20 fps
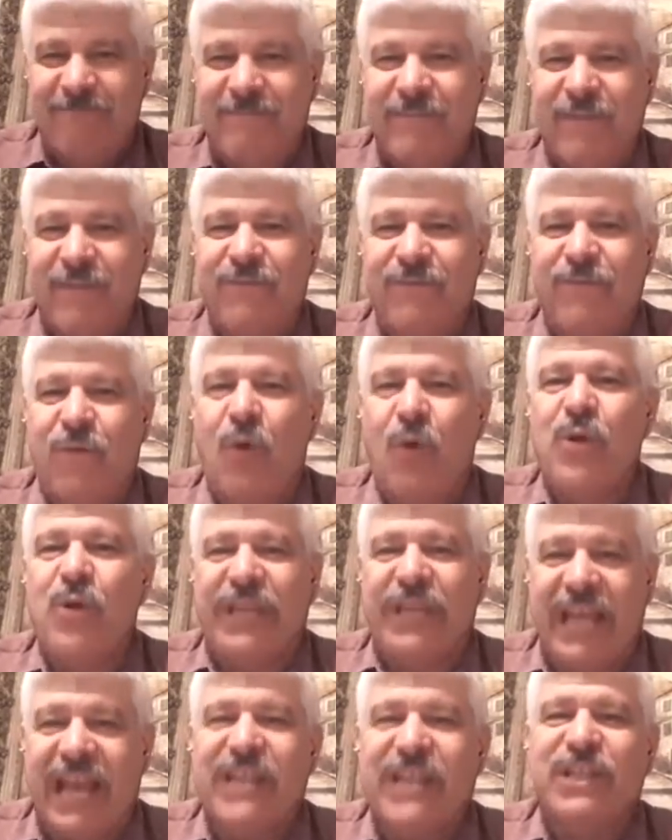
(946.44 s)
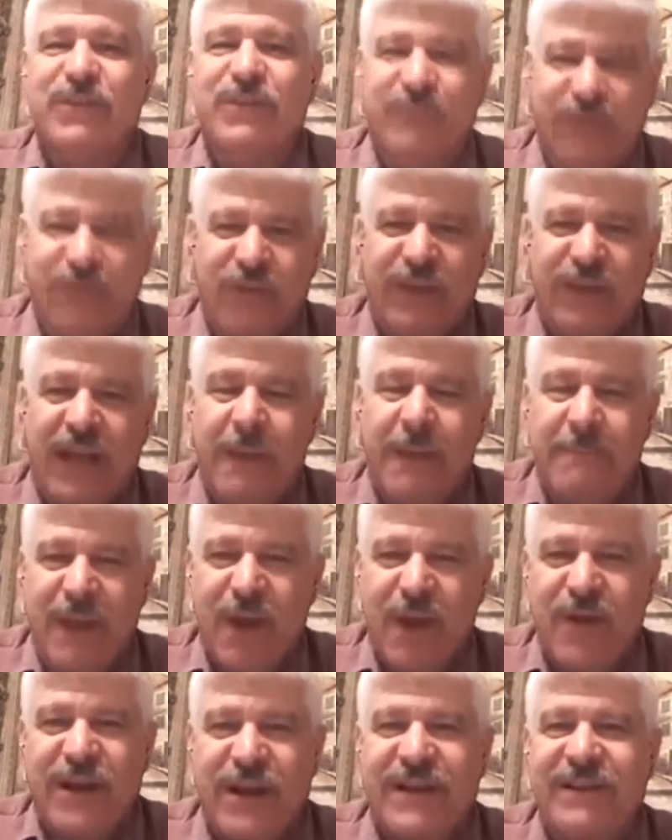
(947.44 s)
fornication before they got
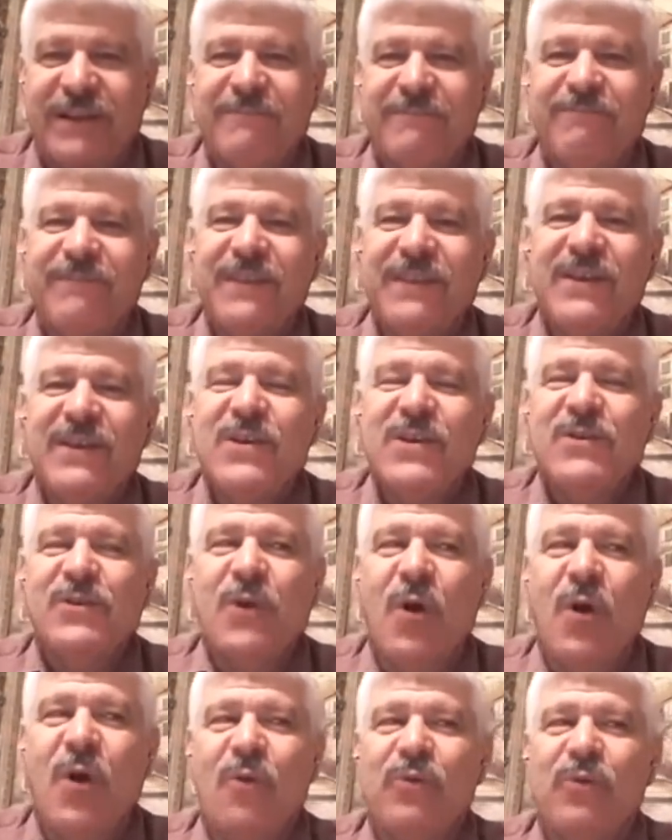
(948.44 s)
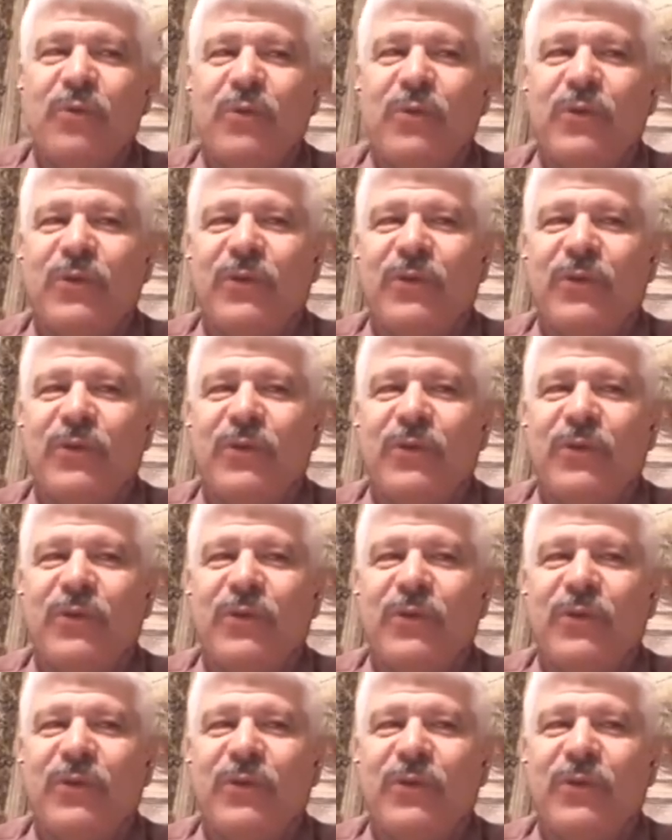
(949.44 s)
married. So